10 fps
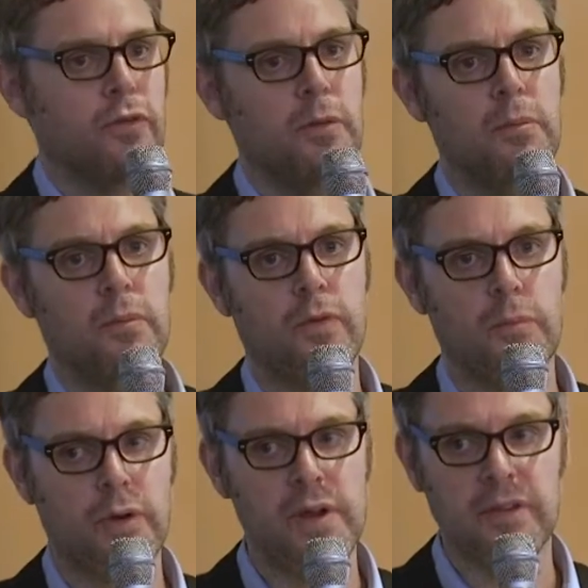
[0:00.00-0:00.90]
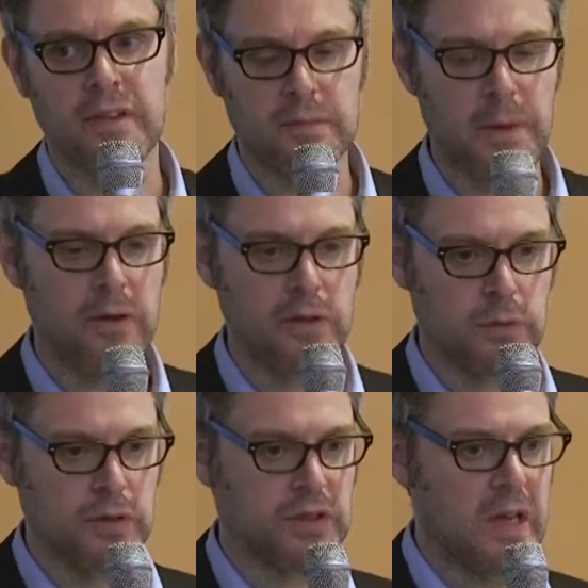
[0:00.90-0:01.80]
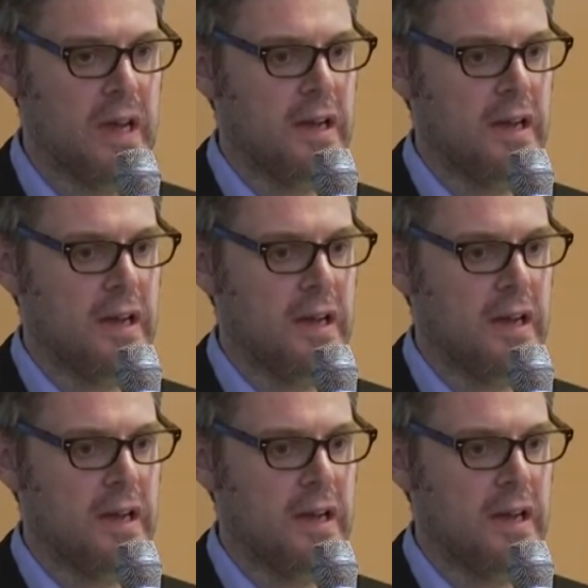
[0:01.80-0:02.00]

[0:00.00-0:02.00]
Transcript: from previous experience was,